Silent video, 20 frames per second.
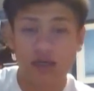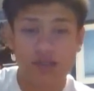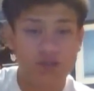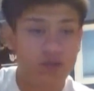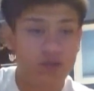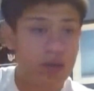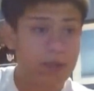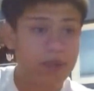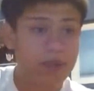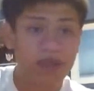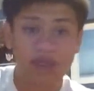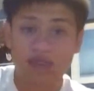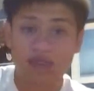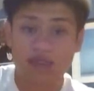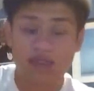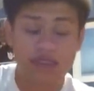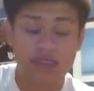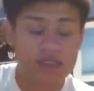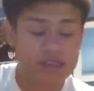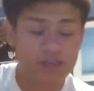
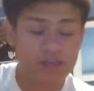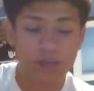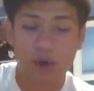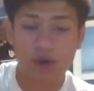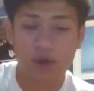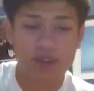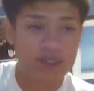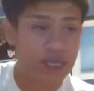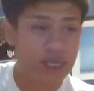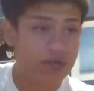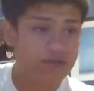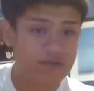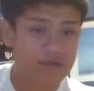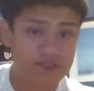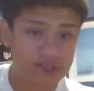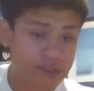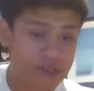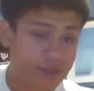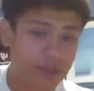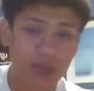weapons, his bow staff,
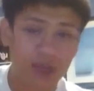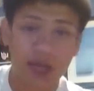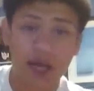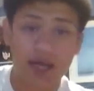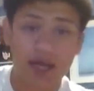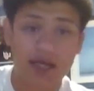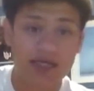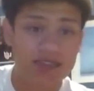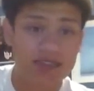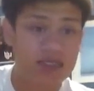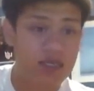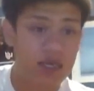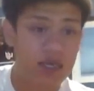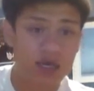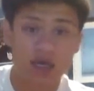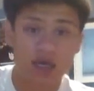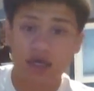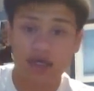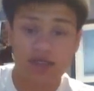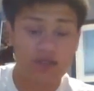his supplies,
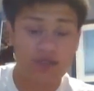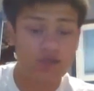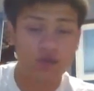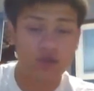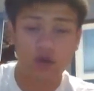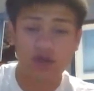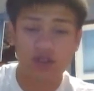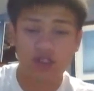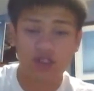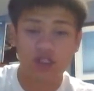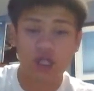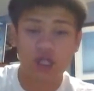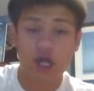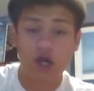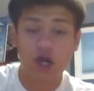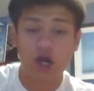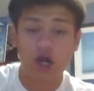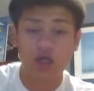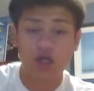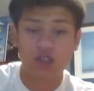his
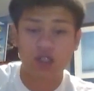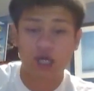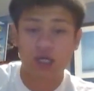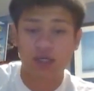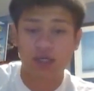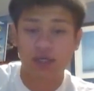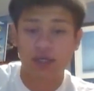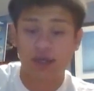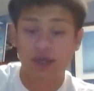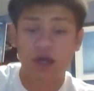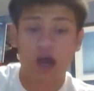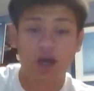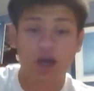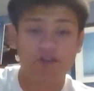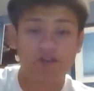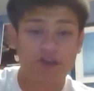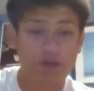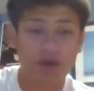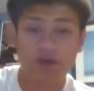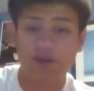hot chocolate and
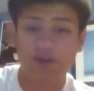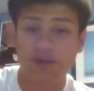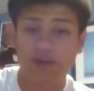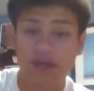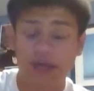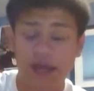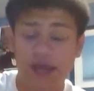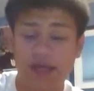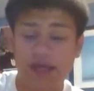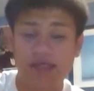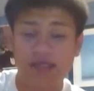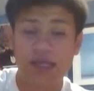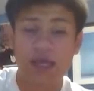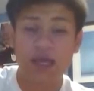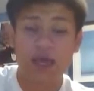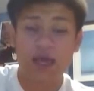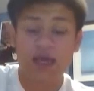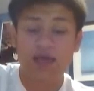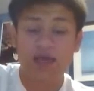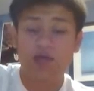coffee and whatever he has.
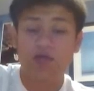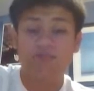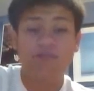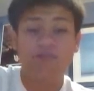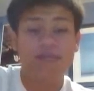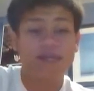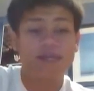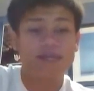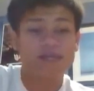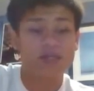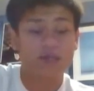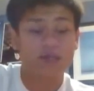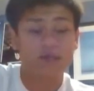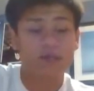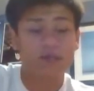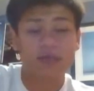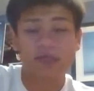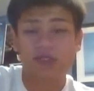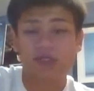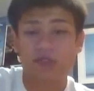They would have taken
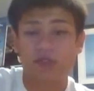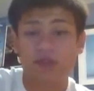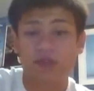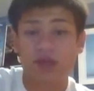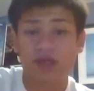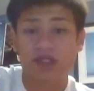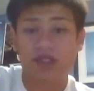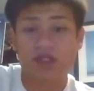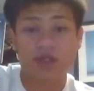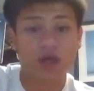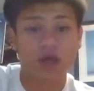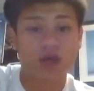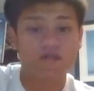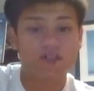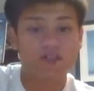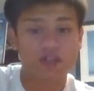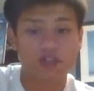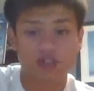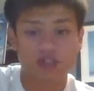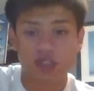his supplies,
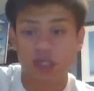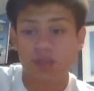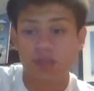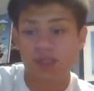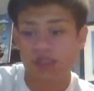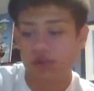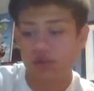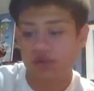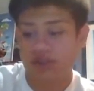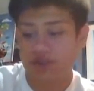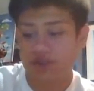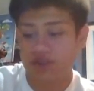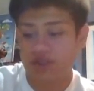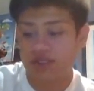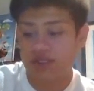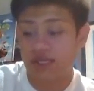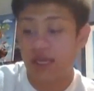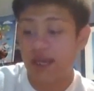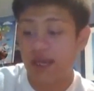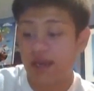carved a W into
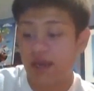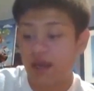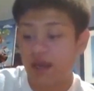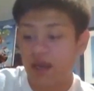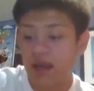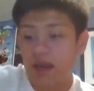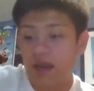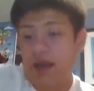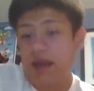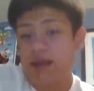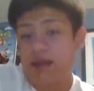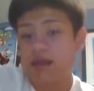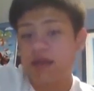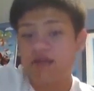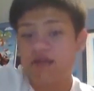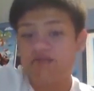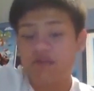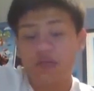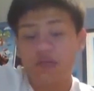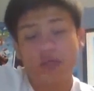his head, and
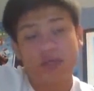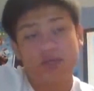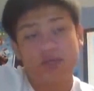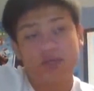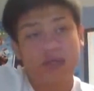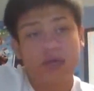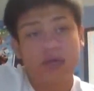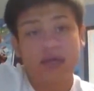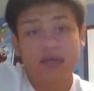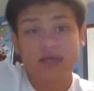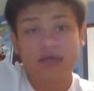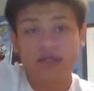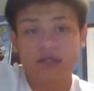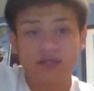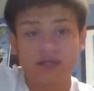left and